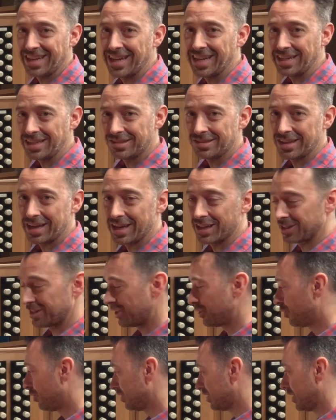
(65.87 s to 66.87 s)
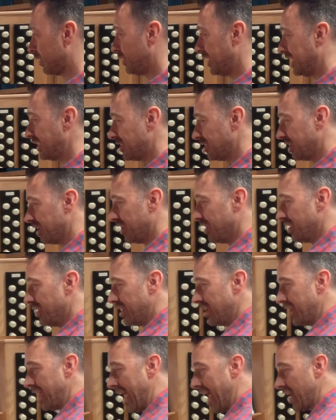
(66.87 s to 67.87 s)
get any sound at all. So we need to
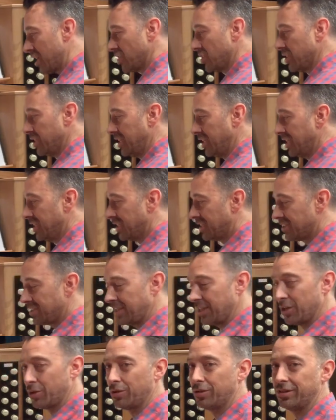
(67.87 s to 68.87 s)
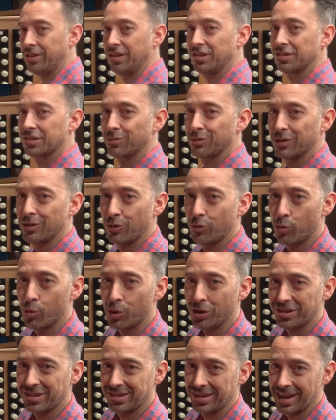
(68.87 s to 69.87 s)
actually tell the instrument
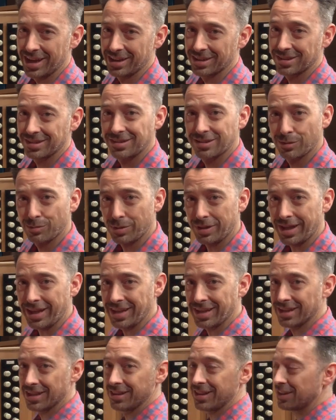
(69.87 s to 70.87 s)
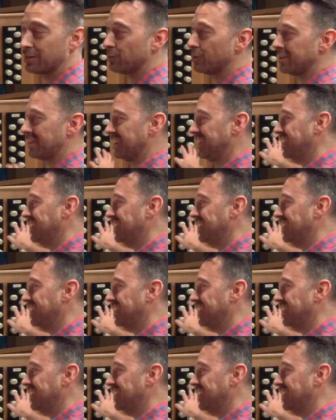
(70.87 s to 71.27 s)
what sound to play, and that's what